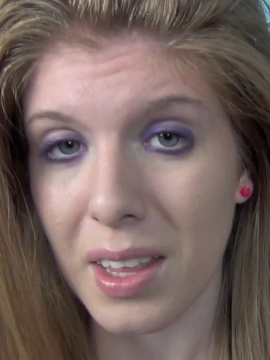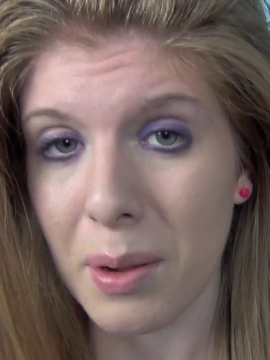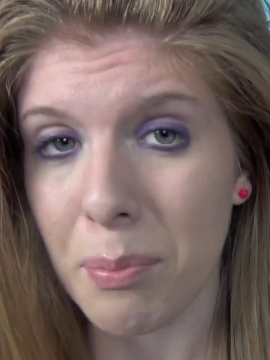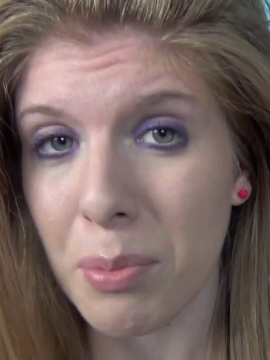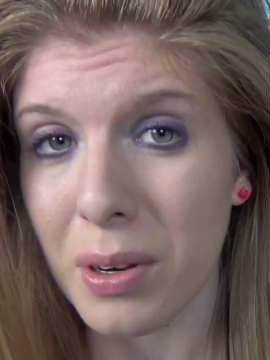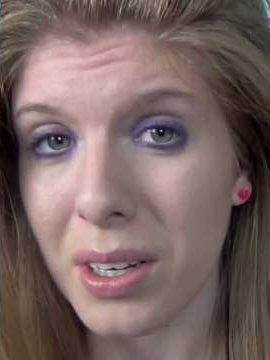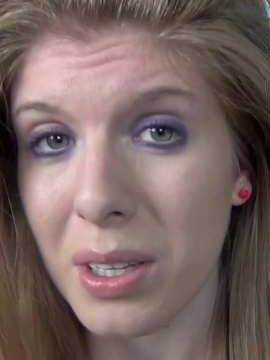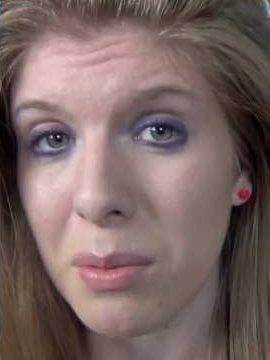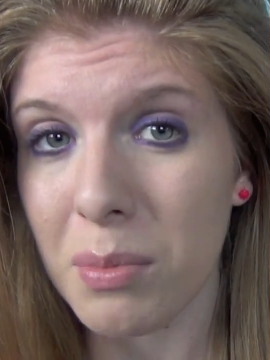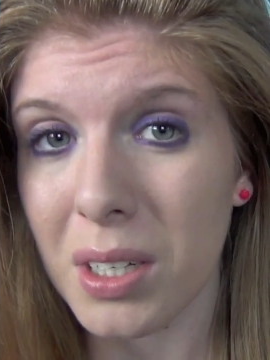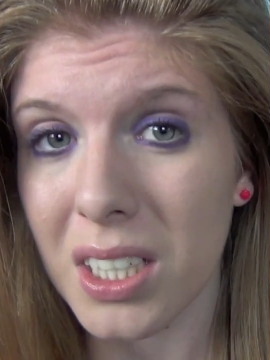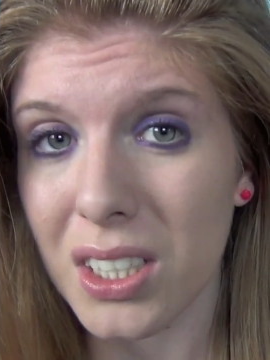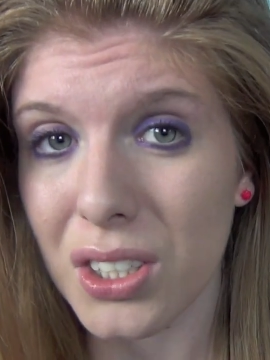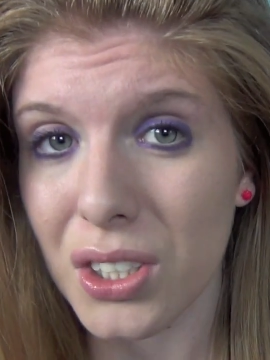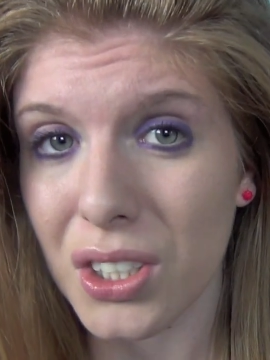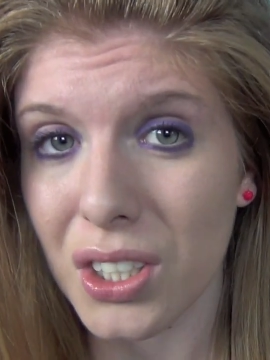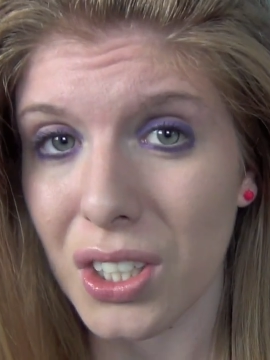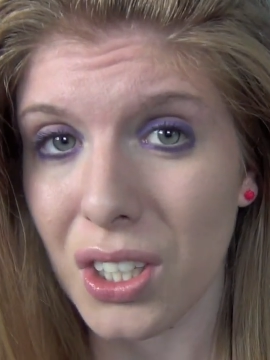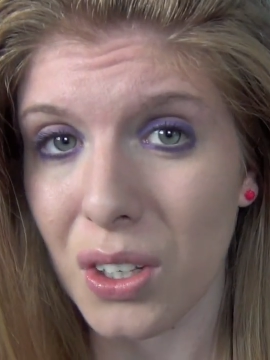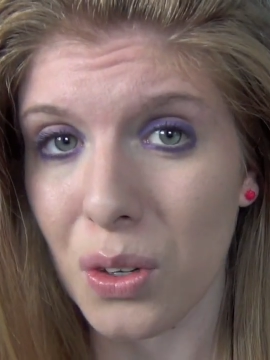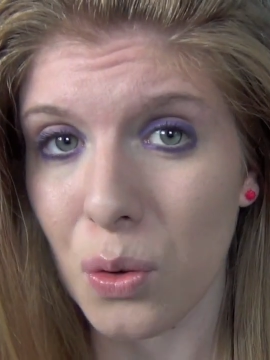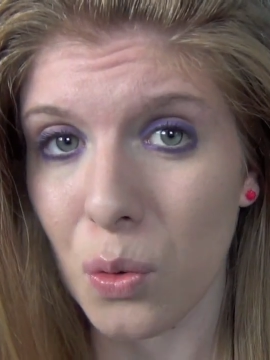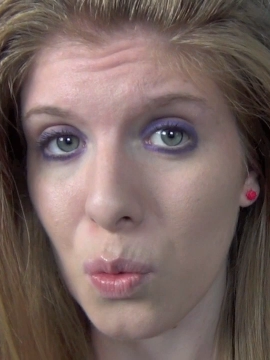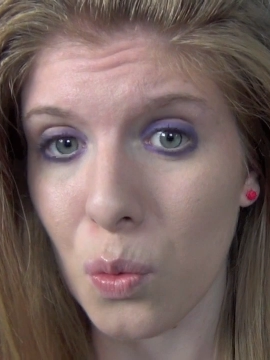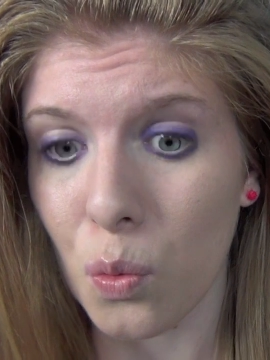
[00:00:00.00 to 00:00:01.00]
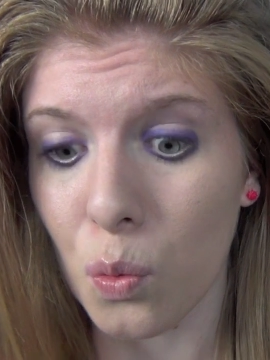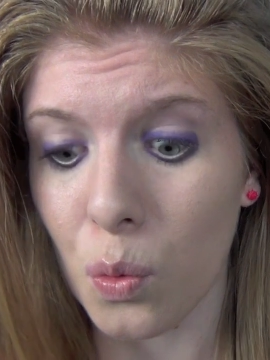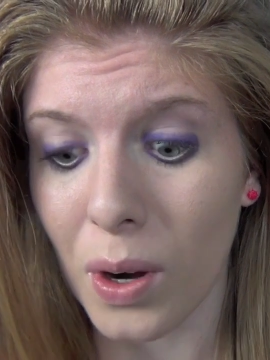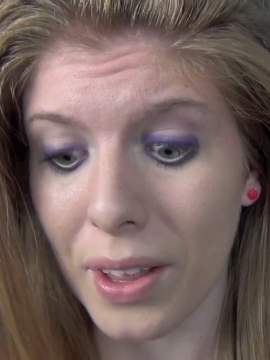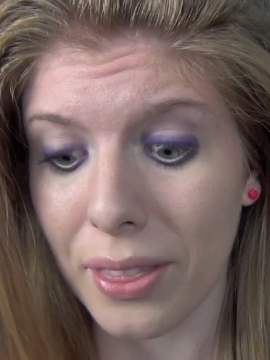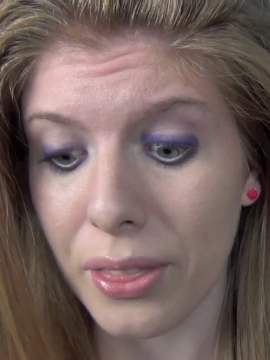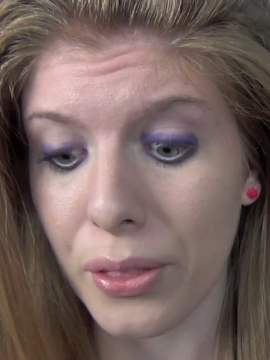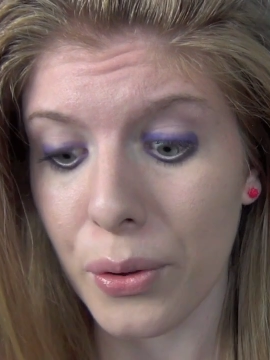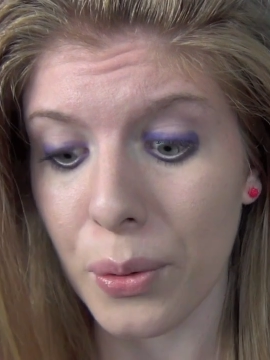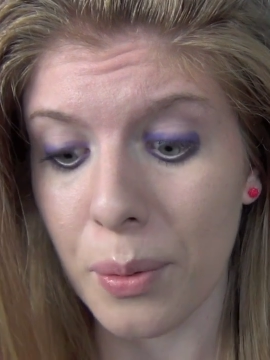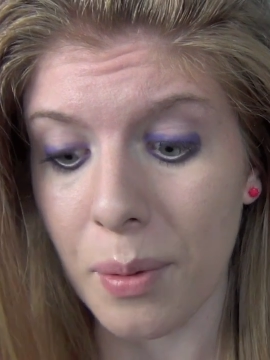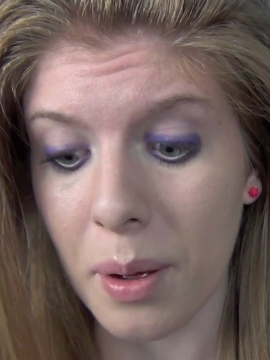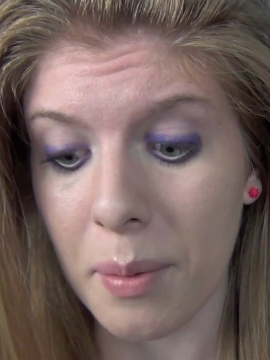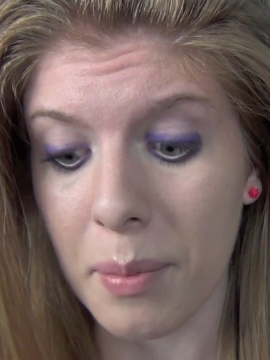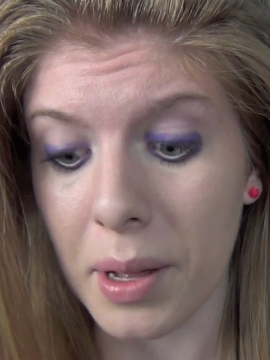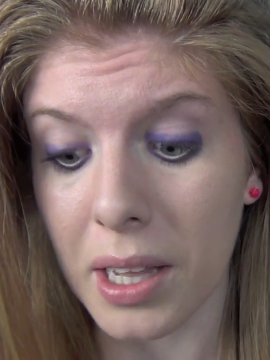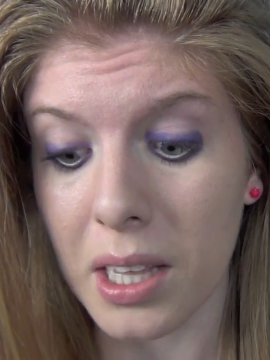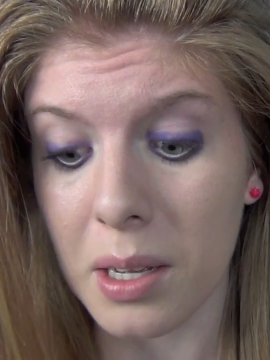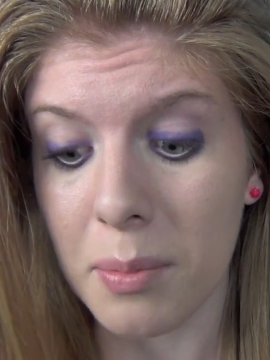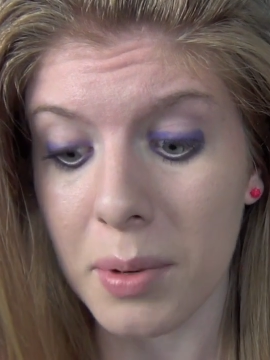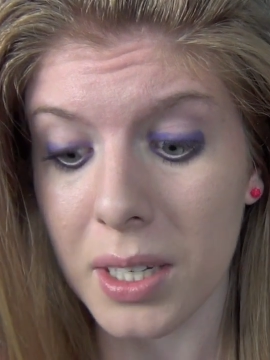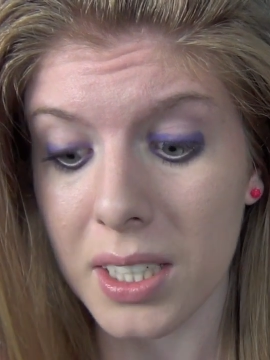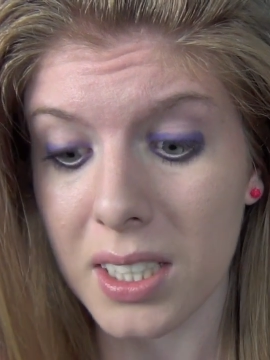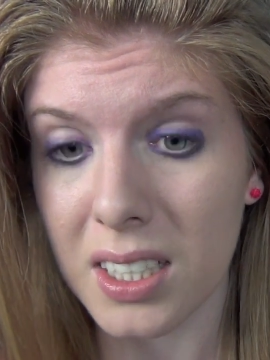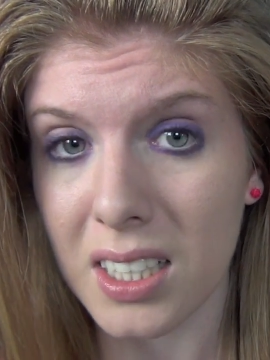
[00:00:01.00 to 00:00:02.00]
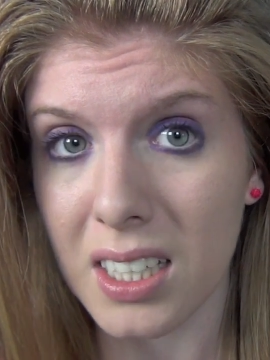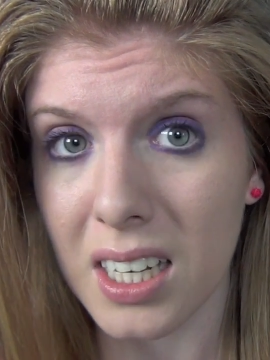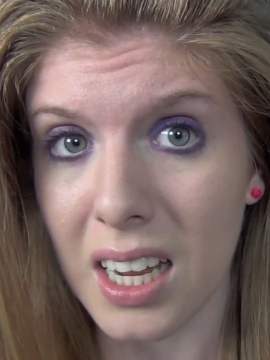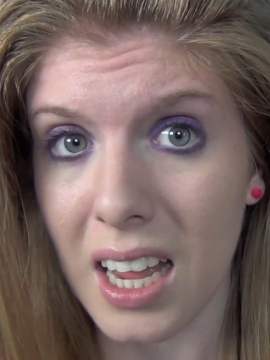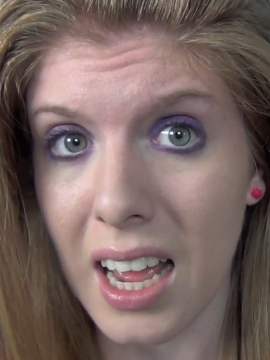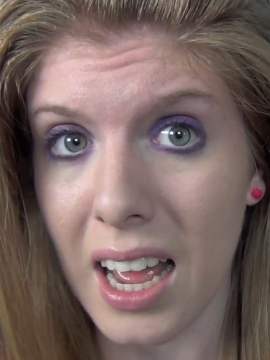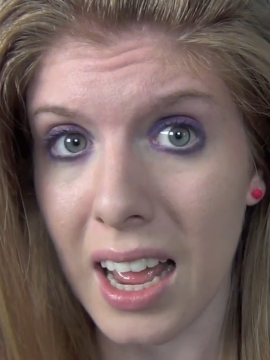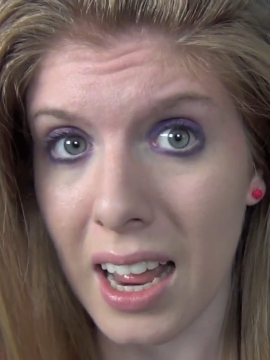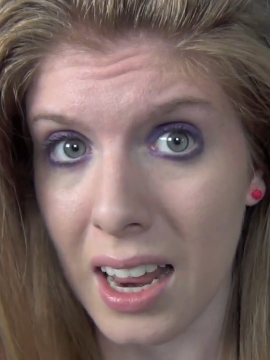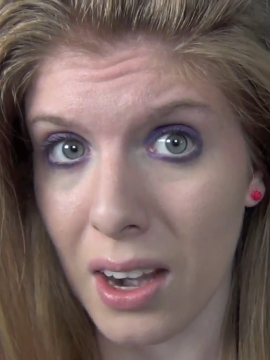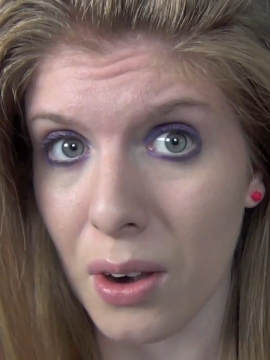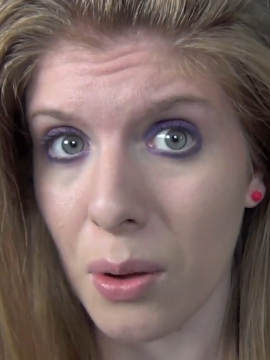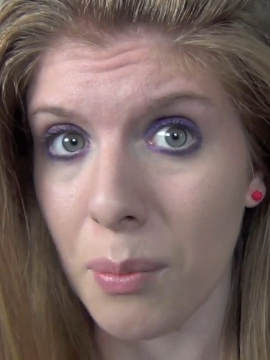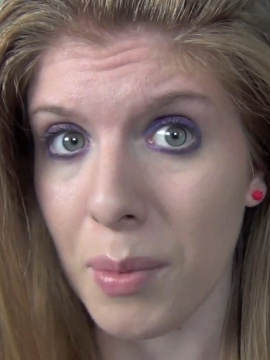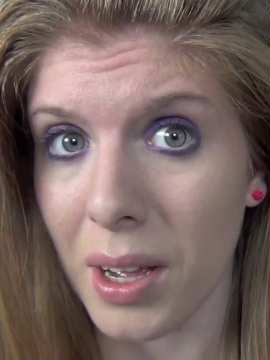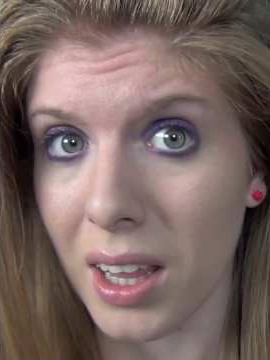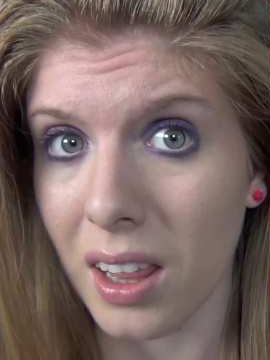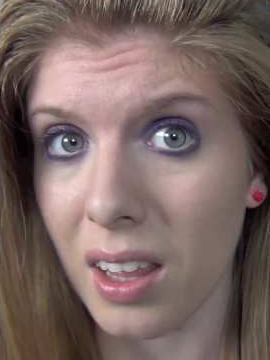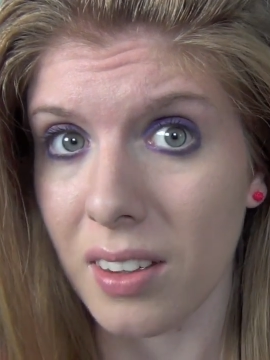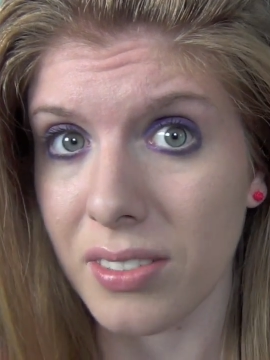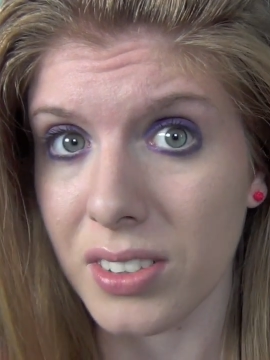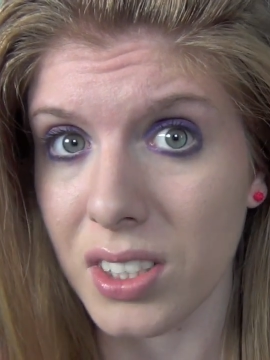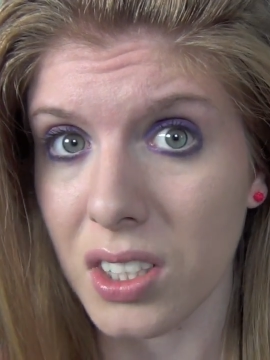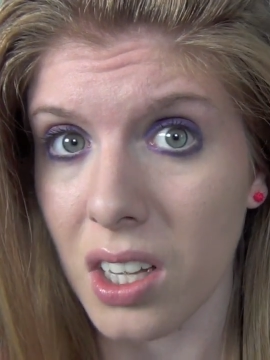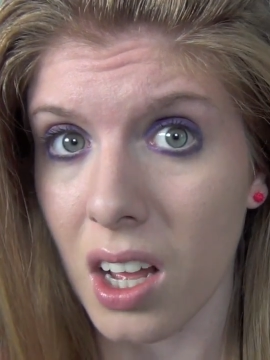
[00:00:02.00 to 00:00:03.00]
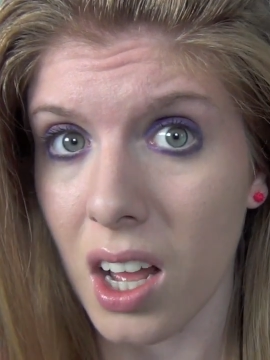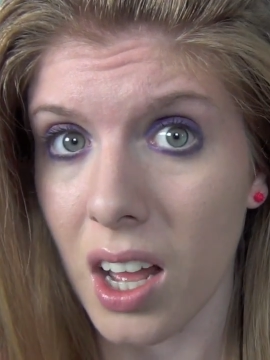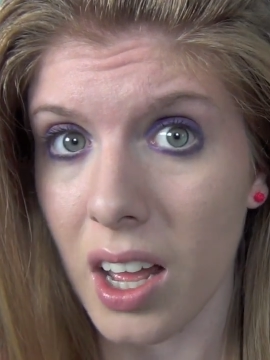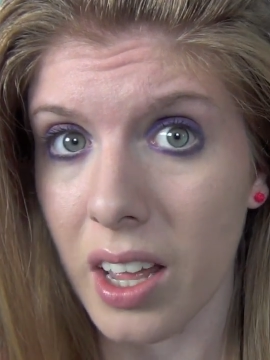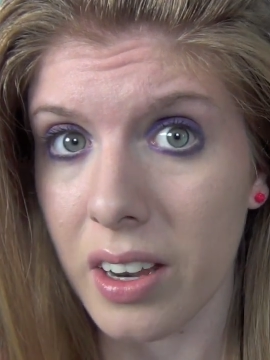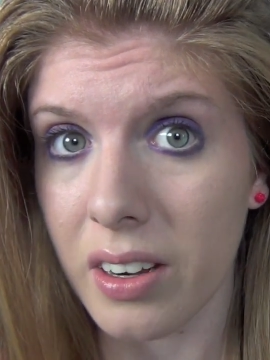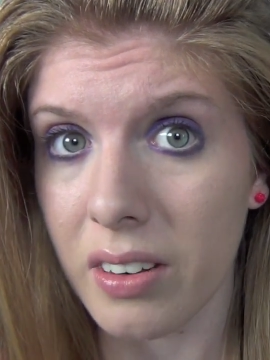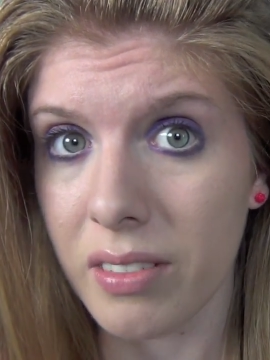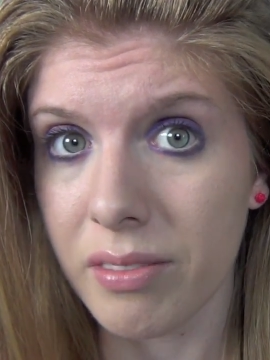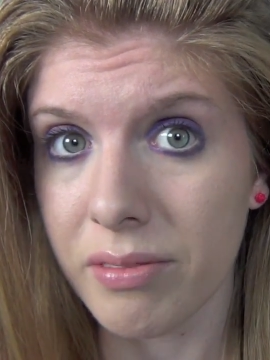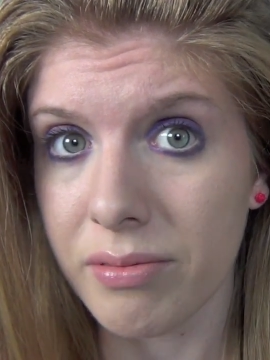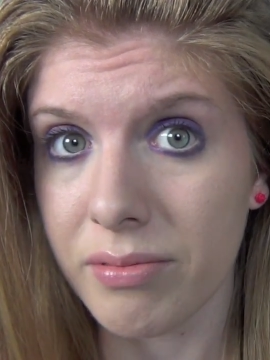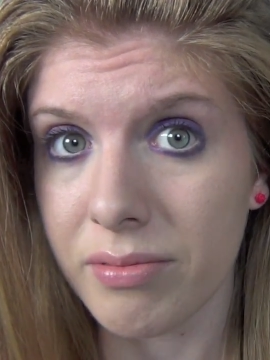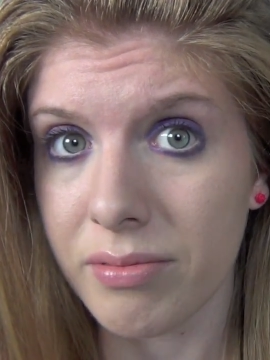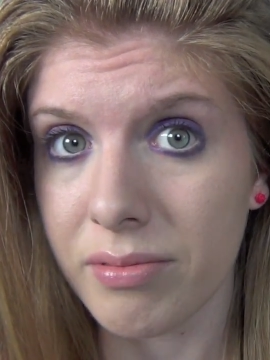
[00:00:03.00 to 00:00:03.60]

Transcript: They pretty much went through my belly button and on my left side.